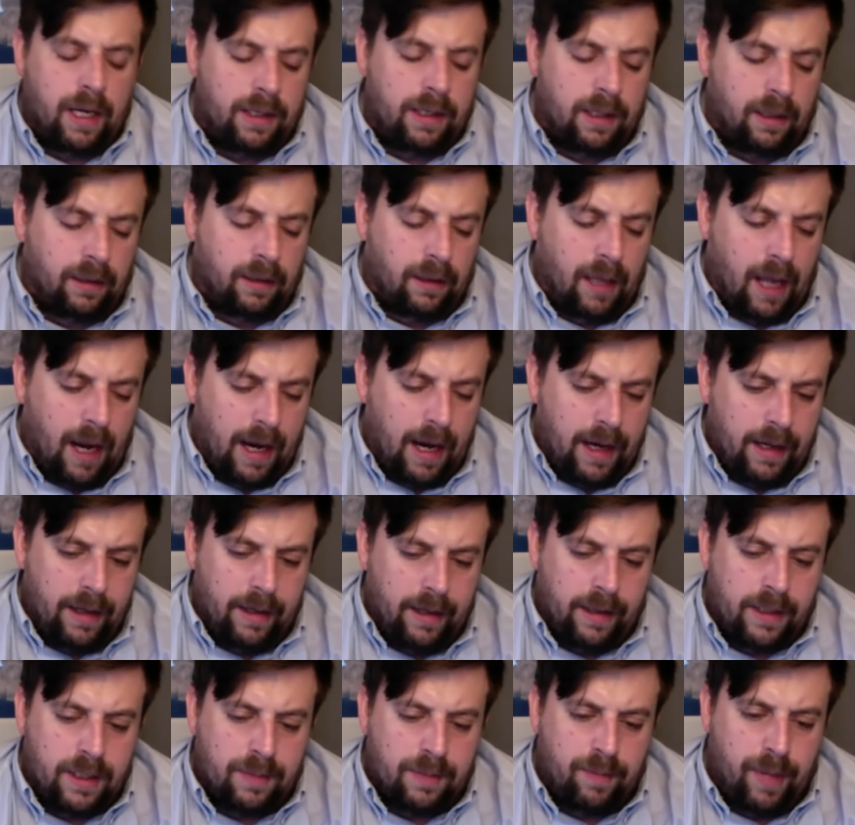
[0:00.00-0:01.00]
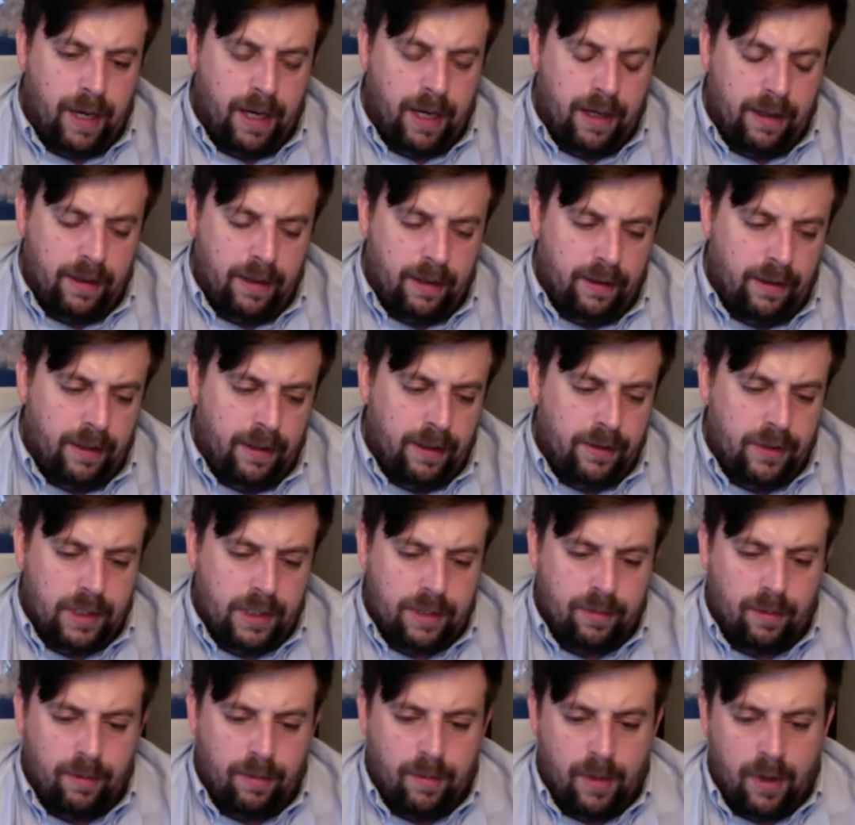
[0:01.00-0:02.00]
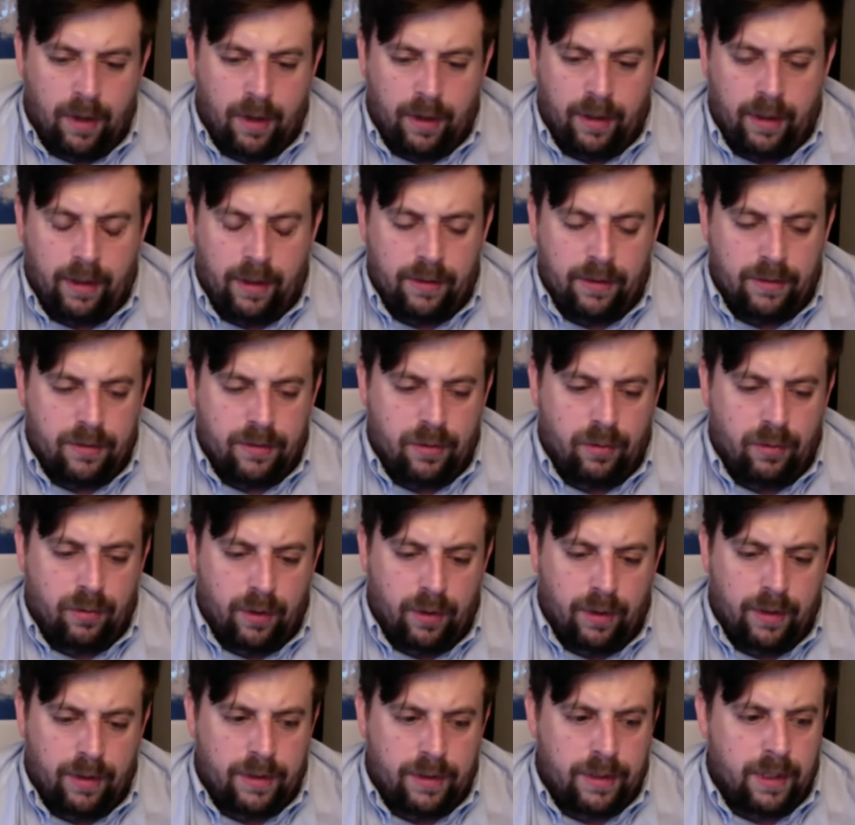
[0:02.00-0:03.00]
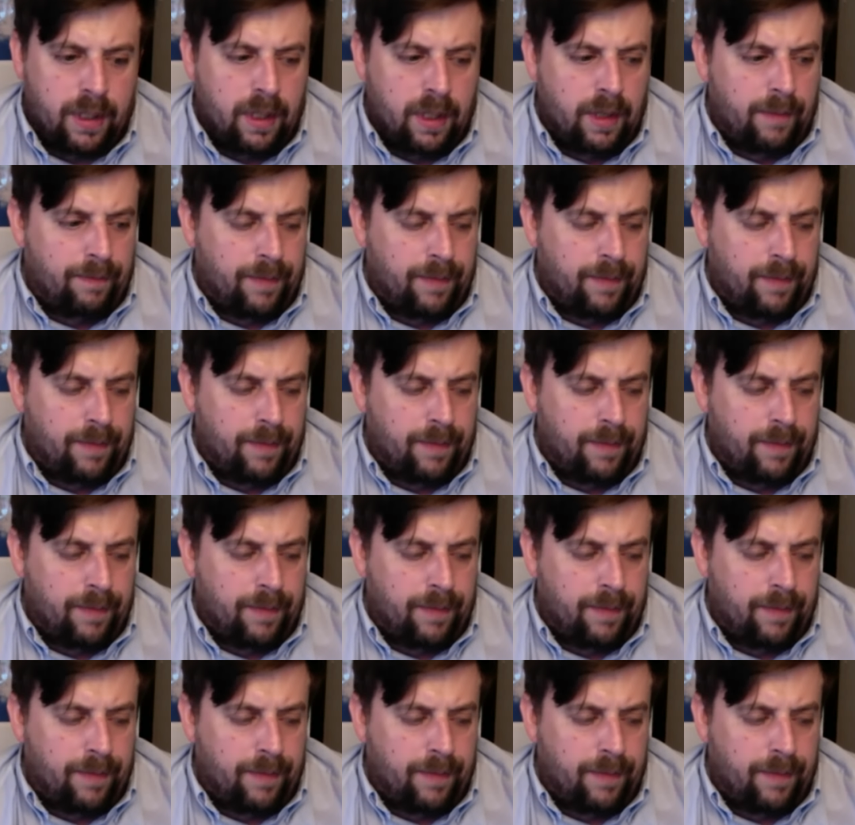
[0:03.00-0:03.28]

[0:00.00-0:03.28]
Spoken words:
the Lite expanded the addressable market towards,